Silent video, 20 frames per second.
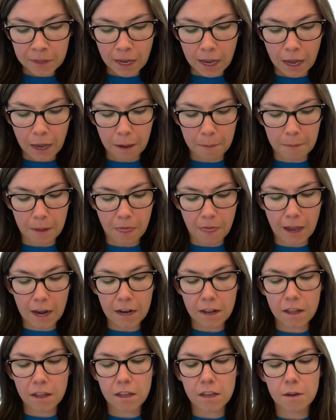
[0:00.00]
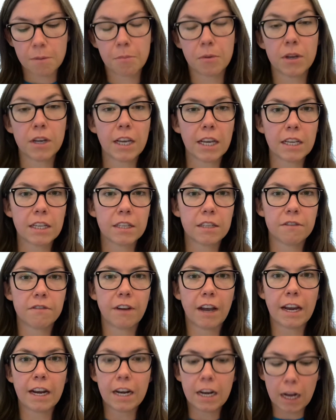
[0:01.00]
Then the book is
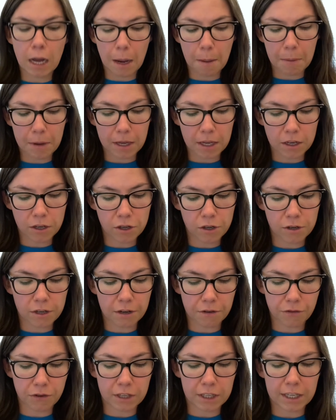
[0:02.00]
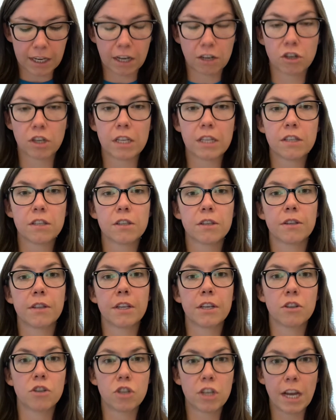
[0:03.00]
divided up into different sections. So
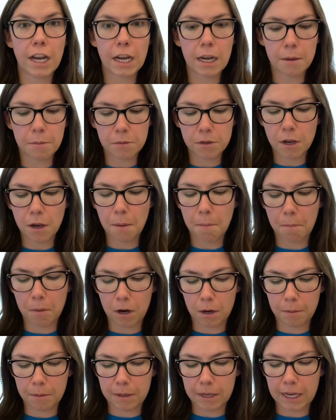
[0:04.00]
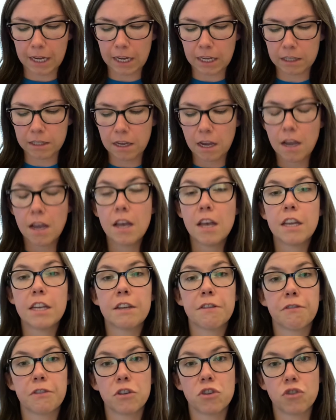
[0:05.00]
there's jams, marmalades,
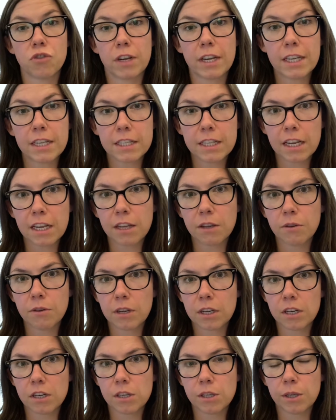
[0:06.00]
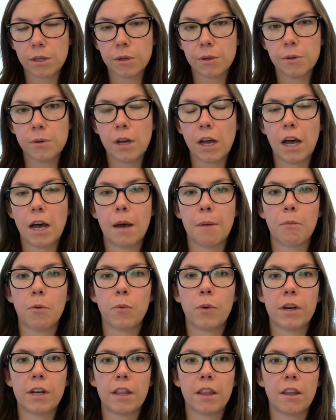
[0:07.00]
different drinks that you can do.
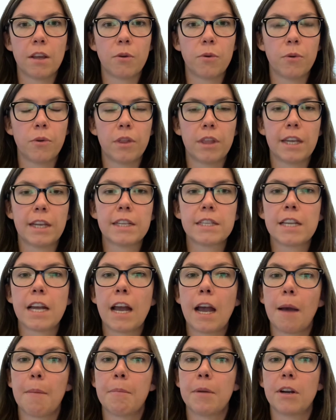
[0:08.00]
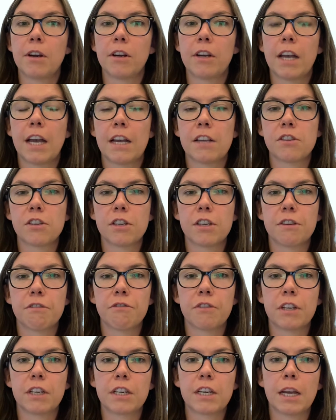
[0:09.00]
One of the cool things that Happy Girl has are
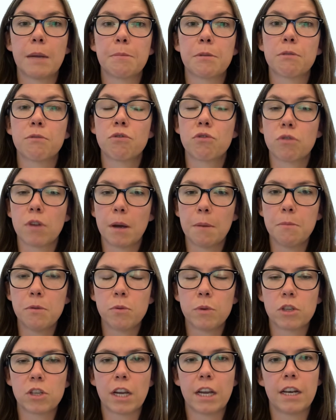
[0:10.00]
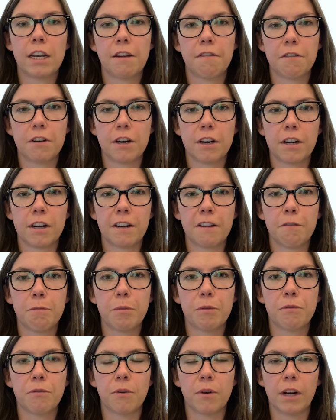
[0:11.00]
different types of shrubs, which I had never heard of
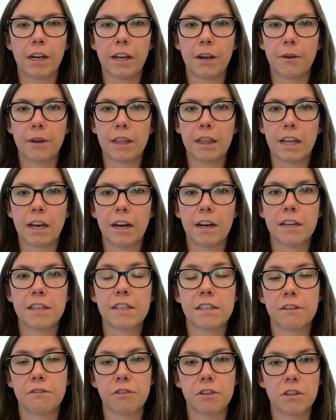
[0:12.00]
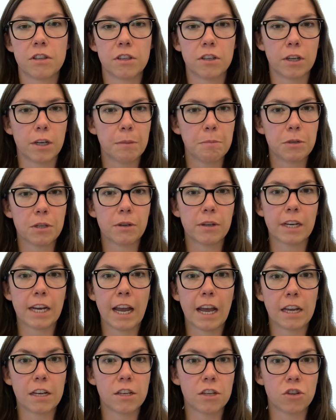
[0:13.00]
before going there. It's different syrups you can
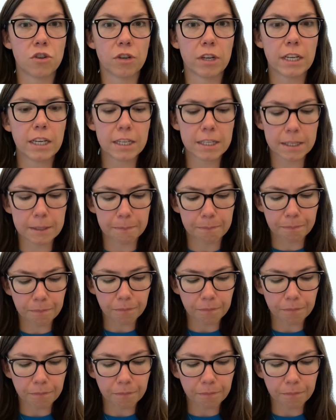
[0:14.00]
add to drinks.